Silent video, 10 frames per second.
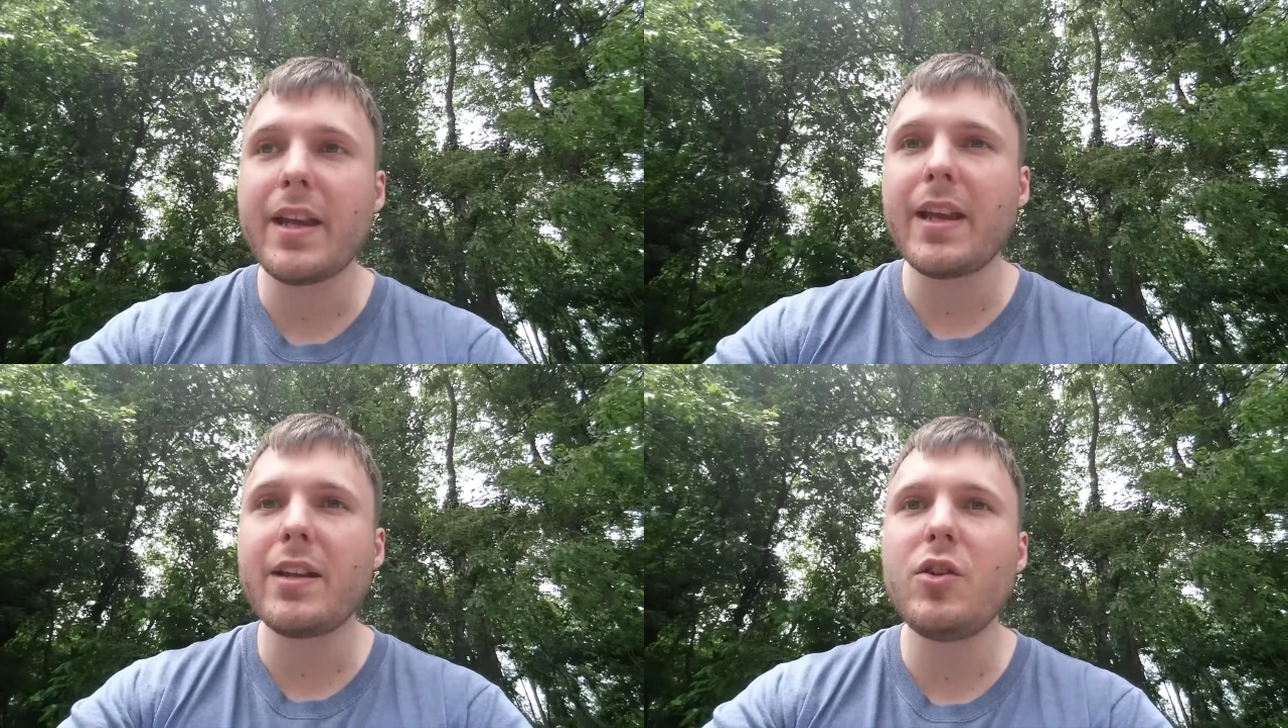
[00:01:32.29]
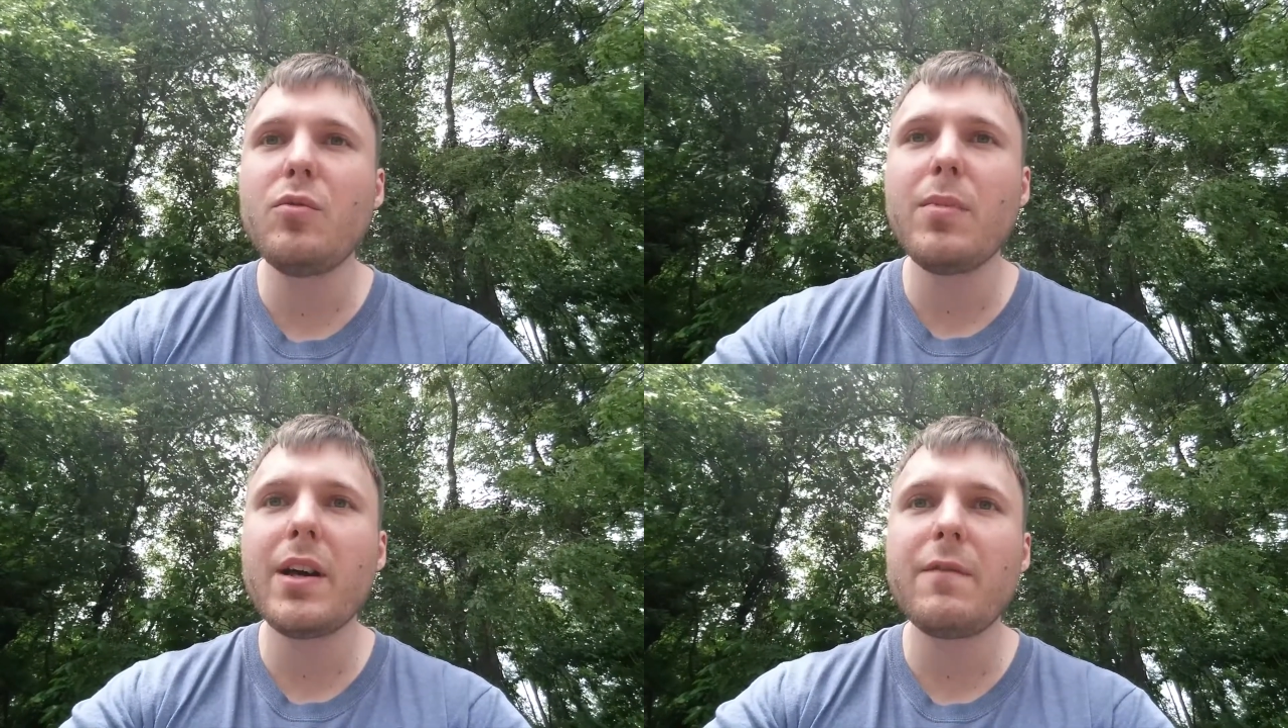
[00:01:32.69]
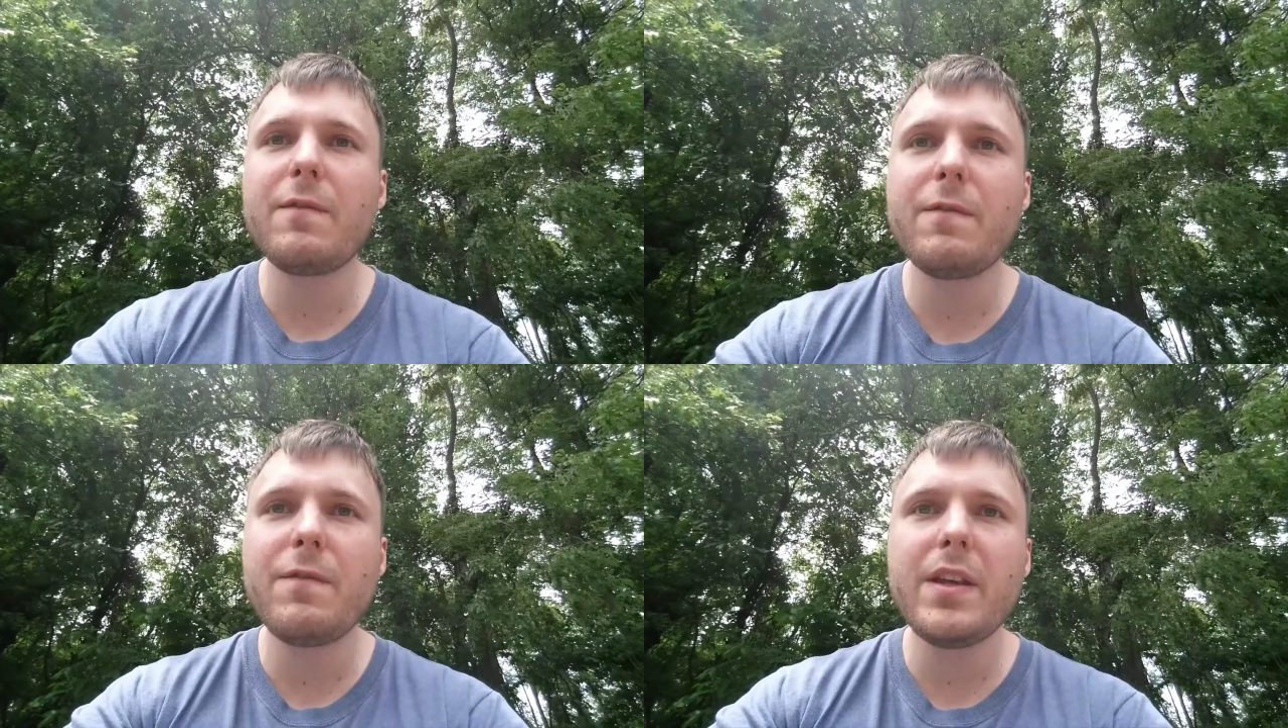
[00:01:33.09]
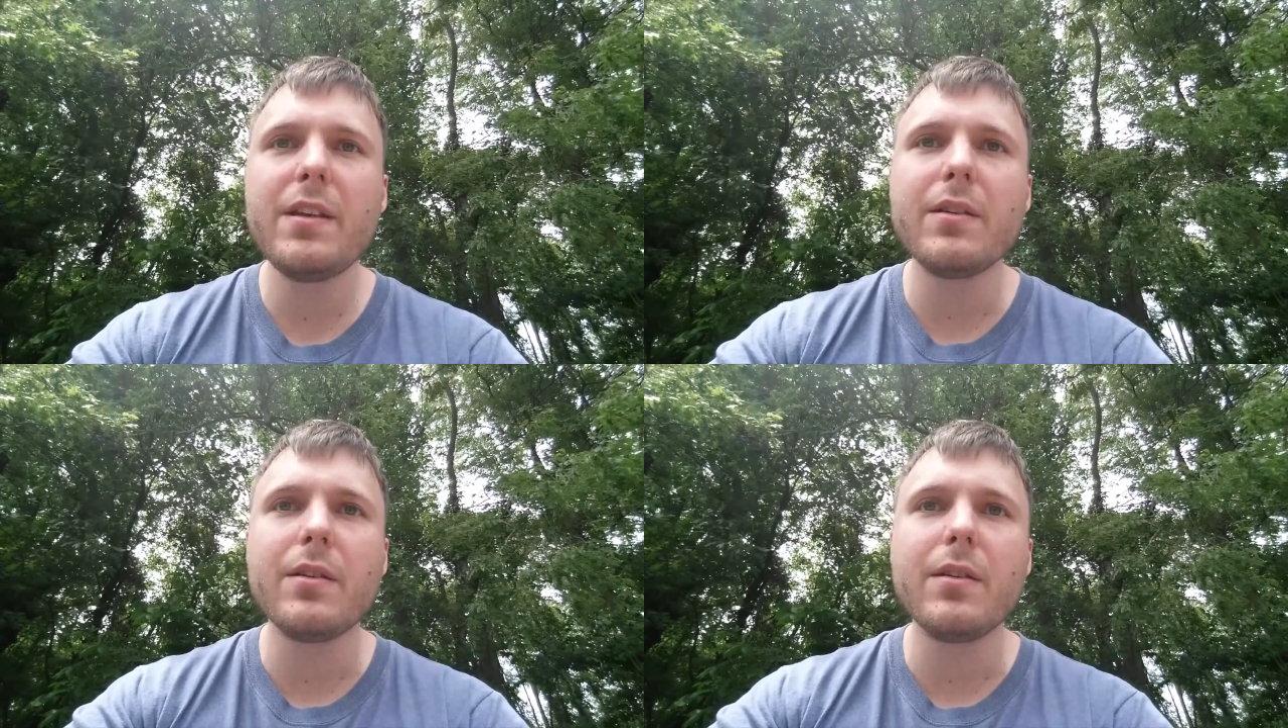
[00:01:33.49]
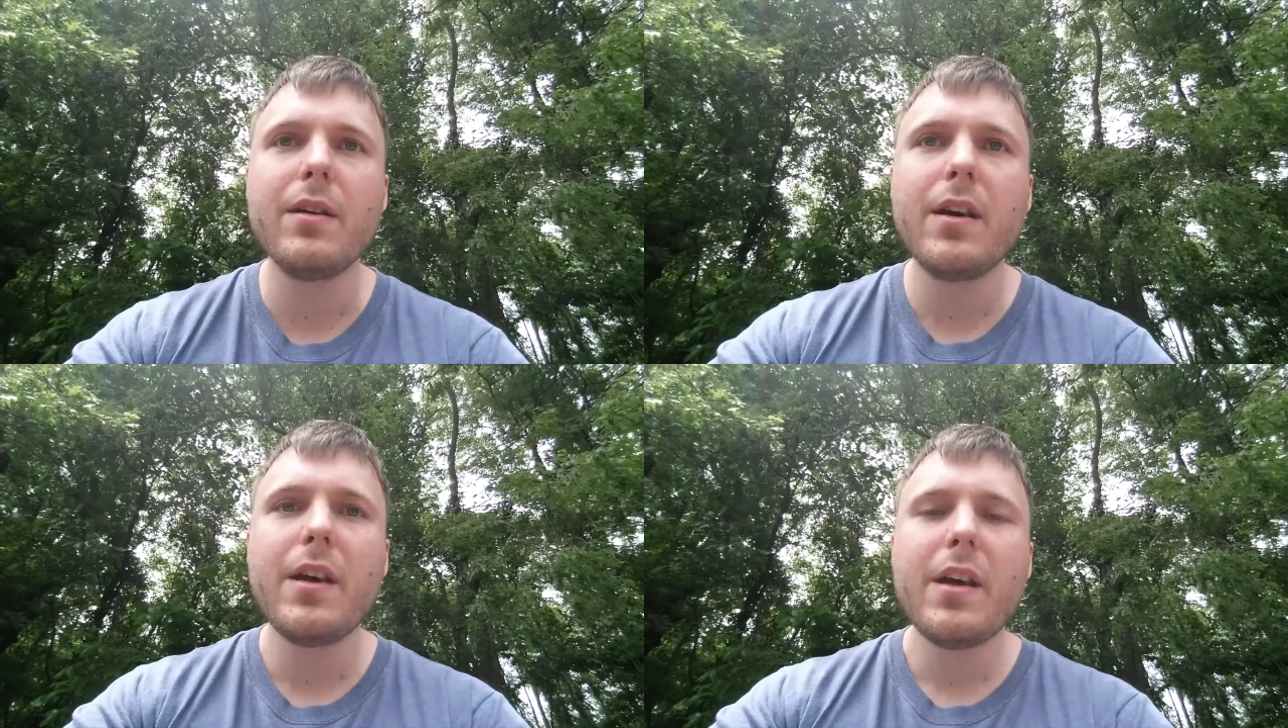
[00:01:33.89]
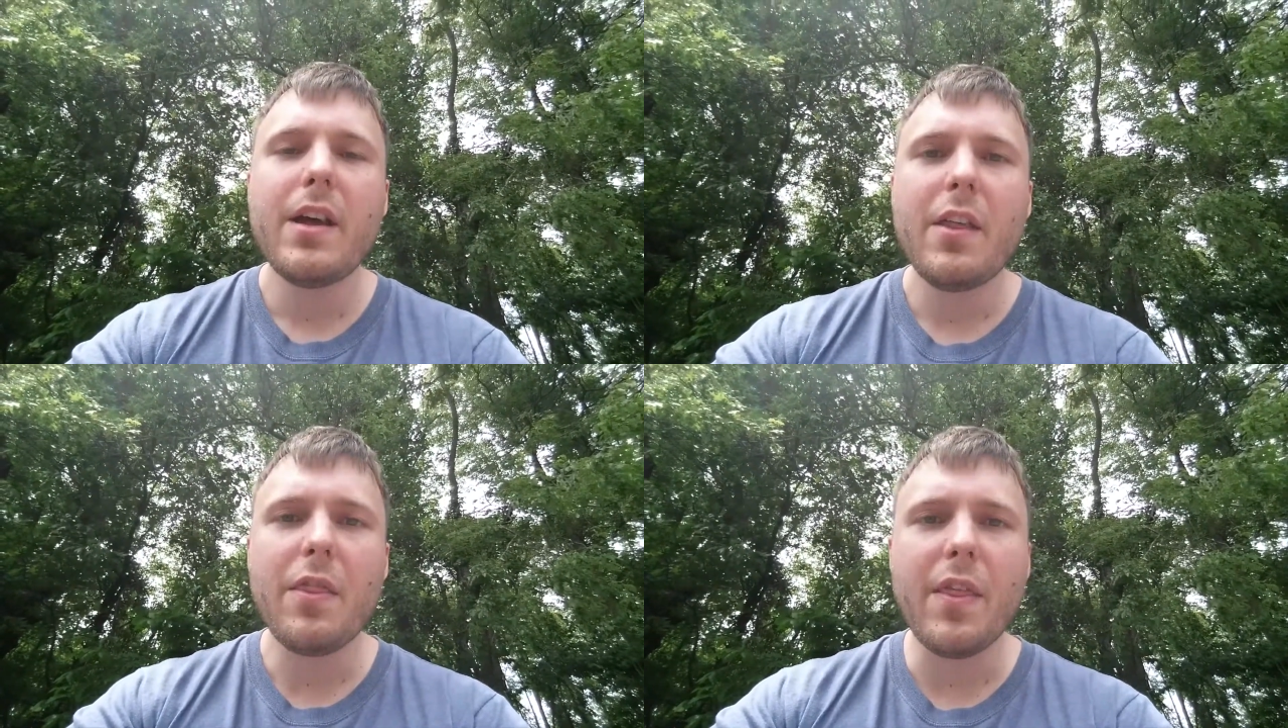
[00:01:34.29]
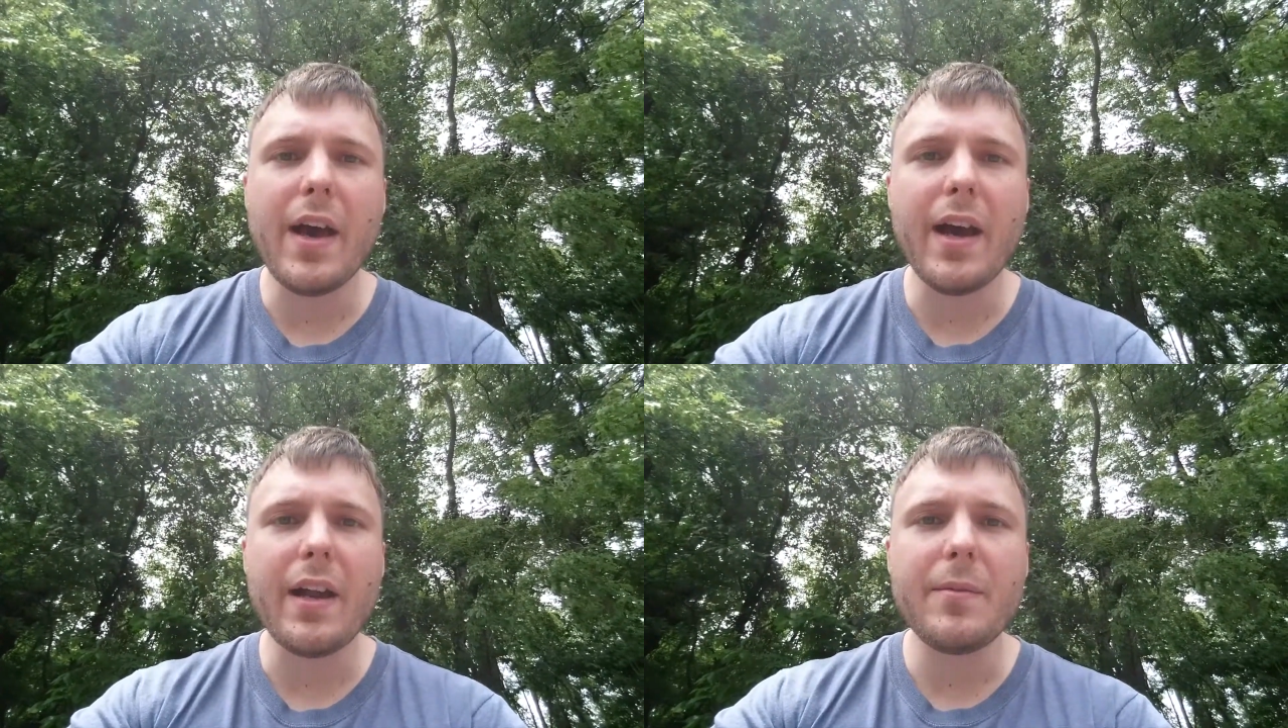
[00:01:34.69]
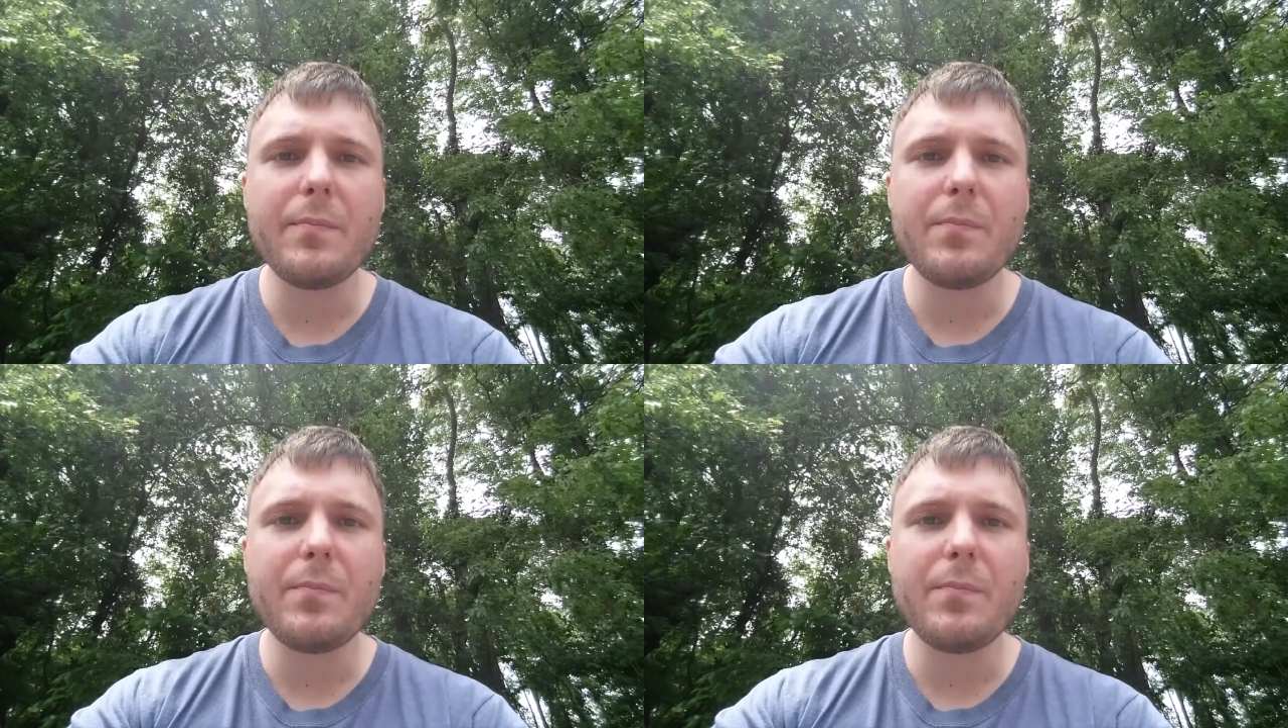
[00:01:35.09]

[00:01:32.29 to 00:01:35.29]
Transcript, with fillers: And you might feel that